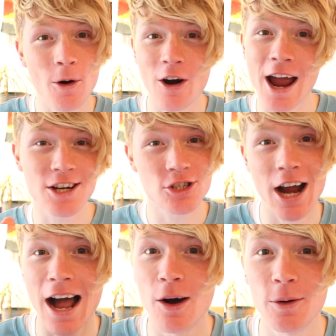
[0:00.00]
more
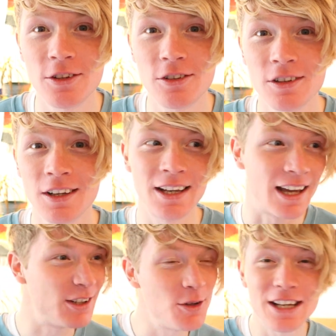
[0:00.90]
extra hours,
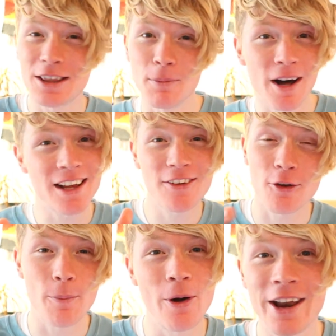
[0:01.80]
and you need the money,
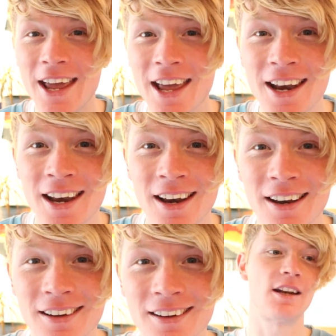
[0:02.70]
so you put it in,
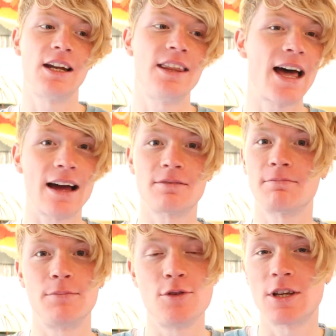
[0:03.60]
and suddenly that
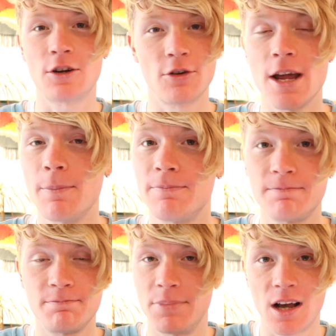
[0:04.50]
music career
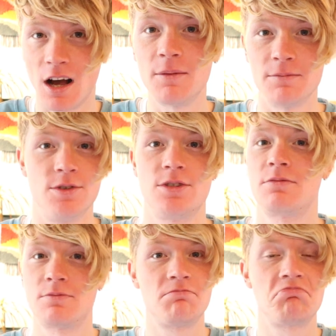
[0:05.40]
becomes
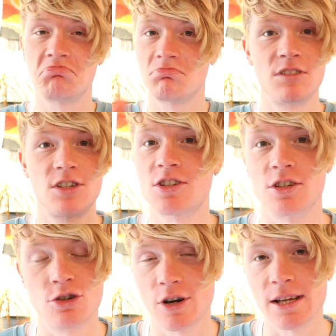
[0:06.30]

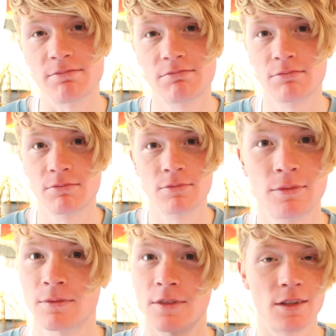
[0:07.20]
just a dream
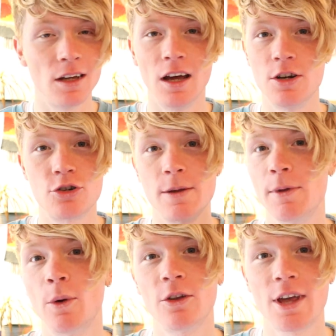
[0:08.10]

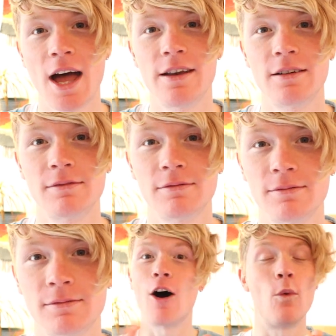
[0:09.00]
you once had.
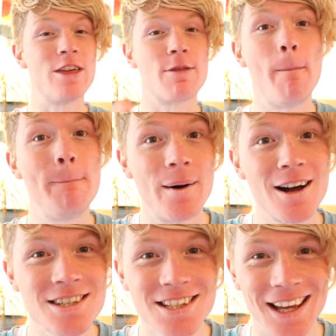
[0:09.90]
However, with
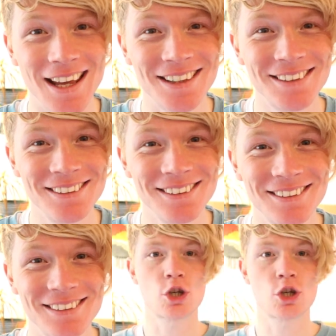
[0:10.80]
busking, you're not